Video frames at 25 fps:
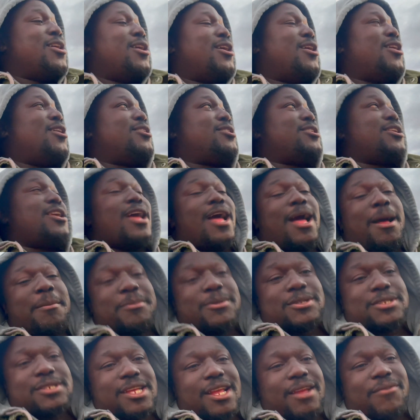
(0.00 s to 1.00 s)
Oh yeah, I'm
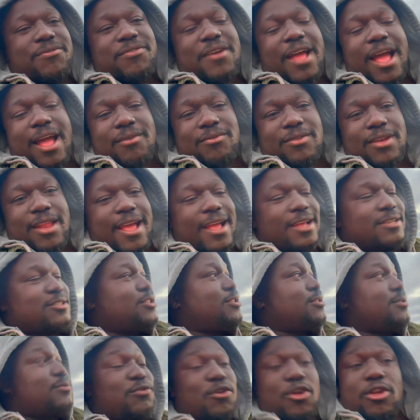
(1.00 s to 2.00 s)
gonna take 5
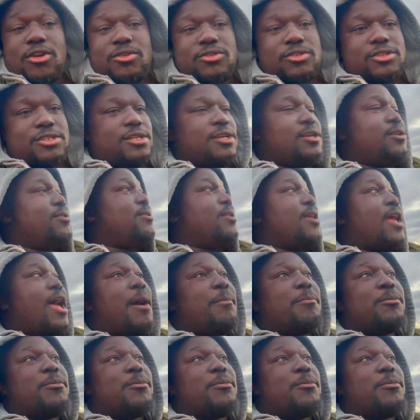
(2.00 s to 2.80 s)
lashes voluntarily.